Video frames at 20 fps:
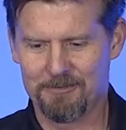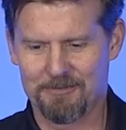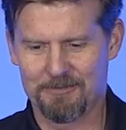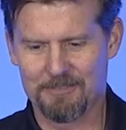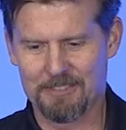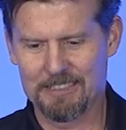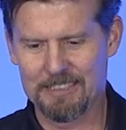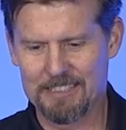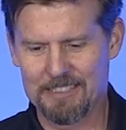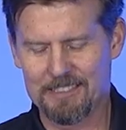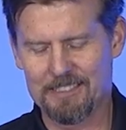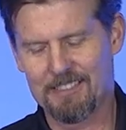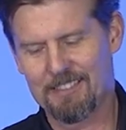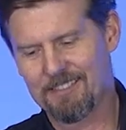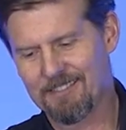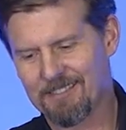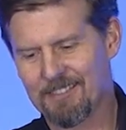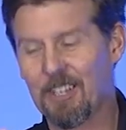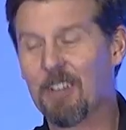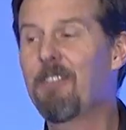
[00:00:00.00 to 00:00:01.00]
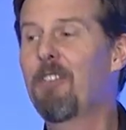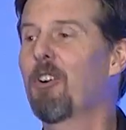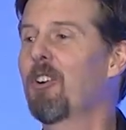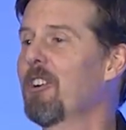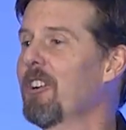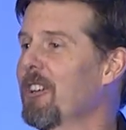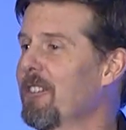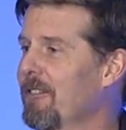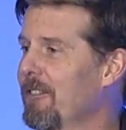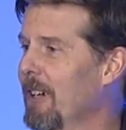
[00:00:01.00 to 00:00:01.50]
at least have
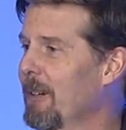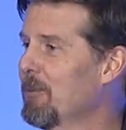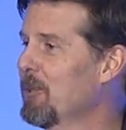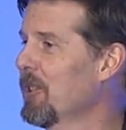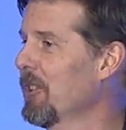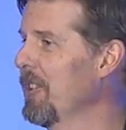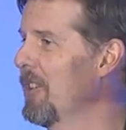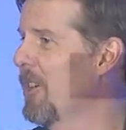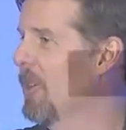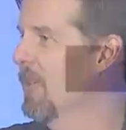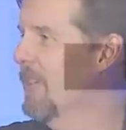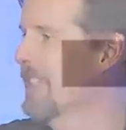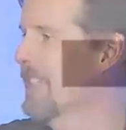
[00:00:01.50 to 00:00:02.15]
heard of. I'm sure no one